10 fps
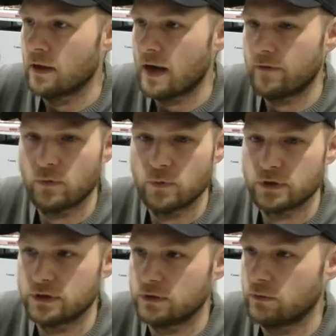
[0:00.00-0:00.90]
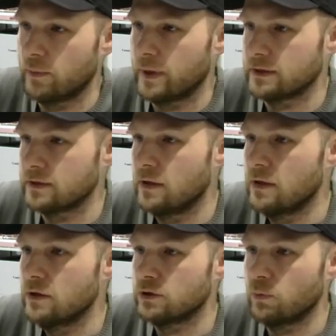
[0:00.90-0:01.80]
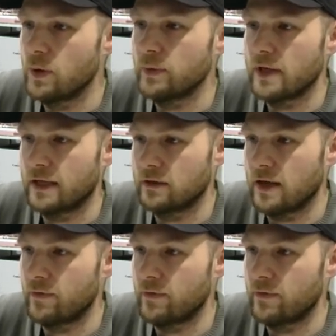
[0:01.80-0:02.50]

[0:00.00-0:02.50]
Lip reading: Everyone works at their own pace. So we will handle